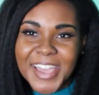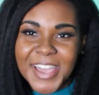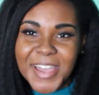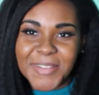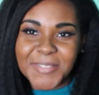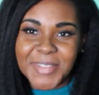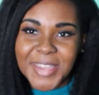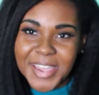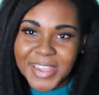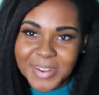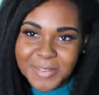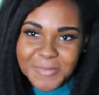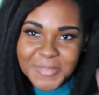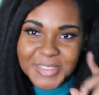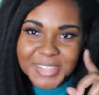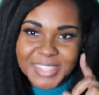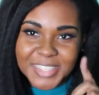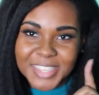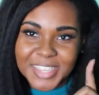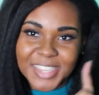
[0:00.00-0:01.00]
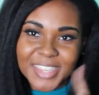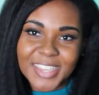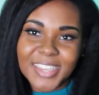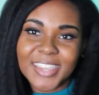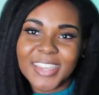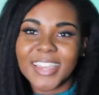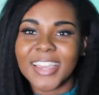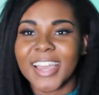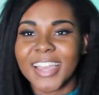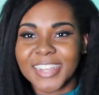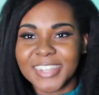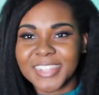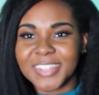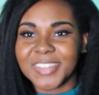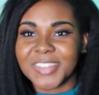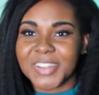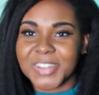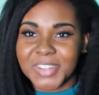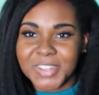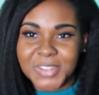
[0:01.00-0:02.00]
I'm kind of busy. I just
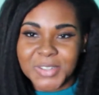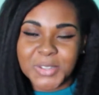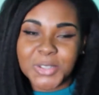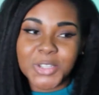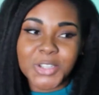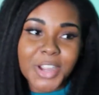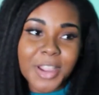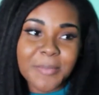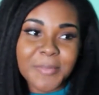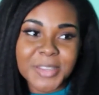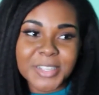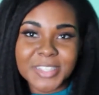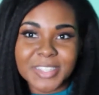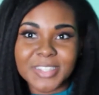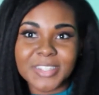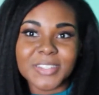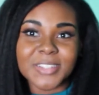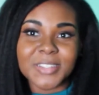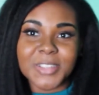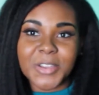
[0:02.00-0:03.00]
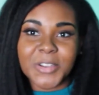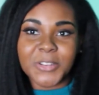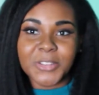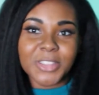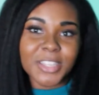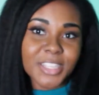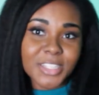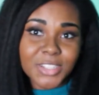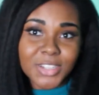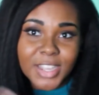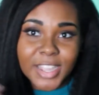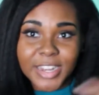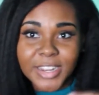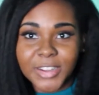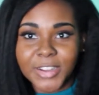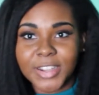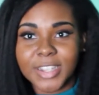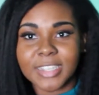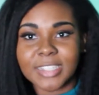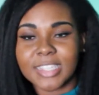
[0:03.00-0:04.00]
started a new trimester, so things are kind of
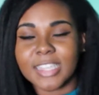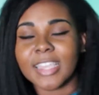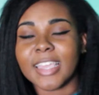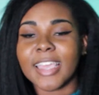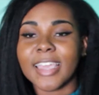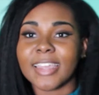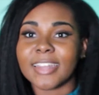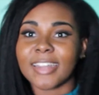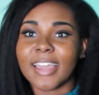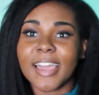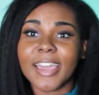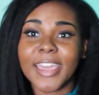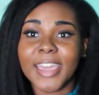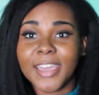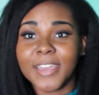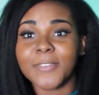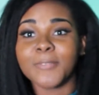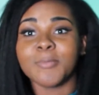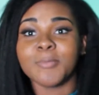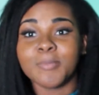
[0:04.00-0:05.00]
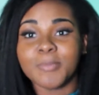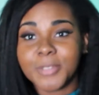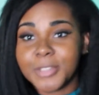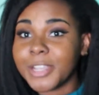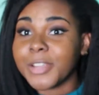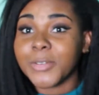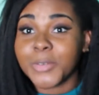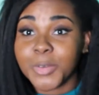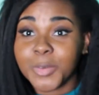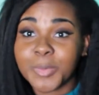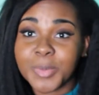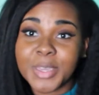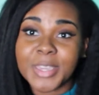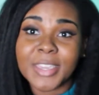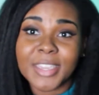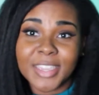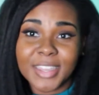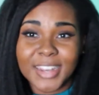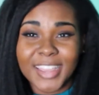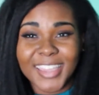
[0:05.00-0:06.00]
crazy, and I have general
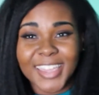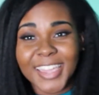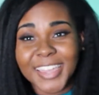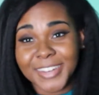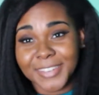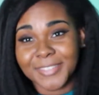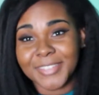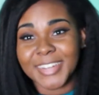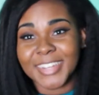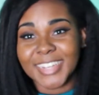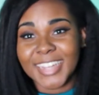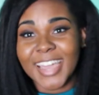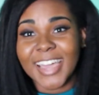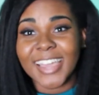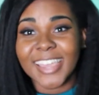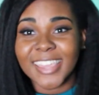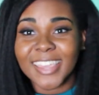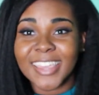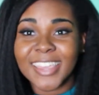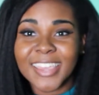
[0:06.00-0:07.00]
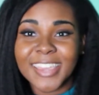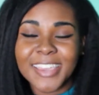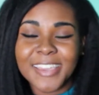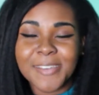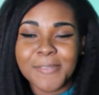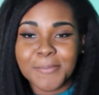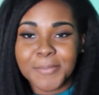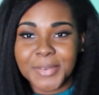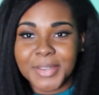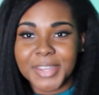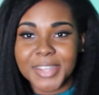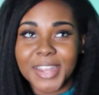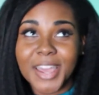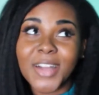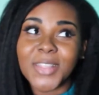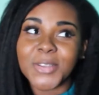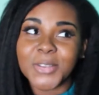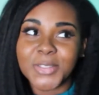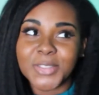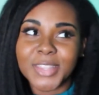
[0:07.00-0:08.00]
PE and I kind of want to die. But
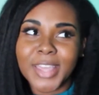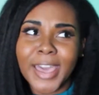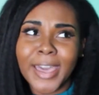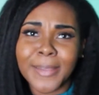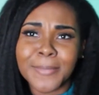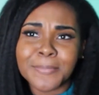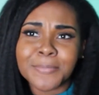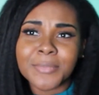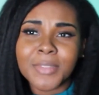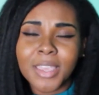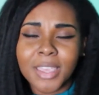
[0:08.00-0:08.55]
other than that,